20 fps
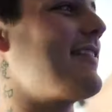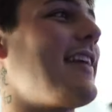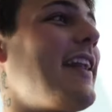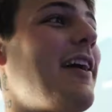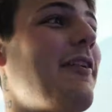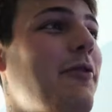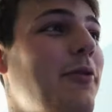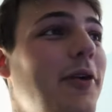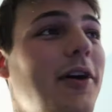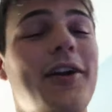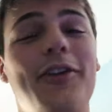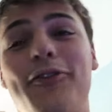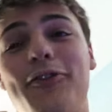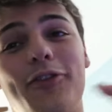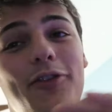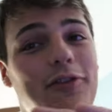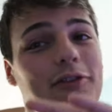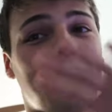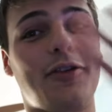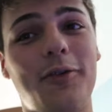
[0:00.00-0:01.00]
that I've wanted
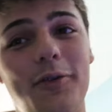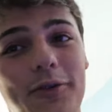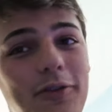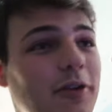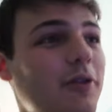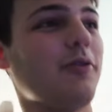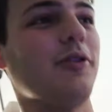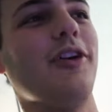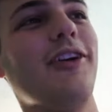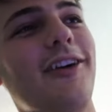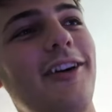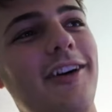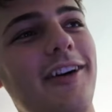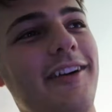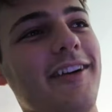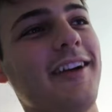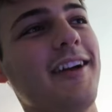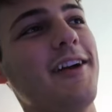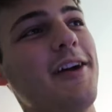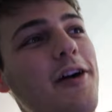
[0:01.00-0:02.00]
for so, so
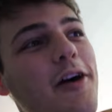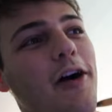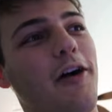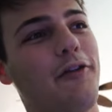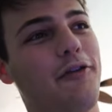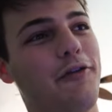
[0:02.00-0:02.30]
long are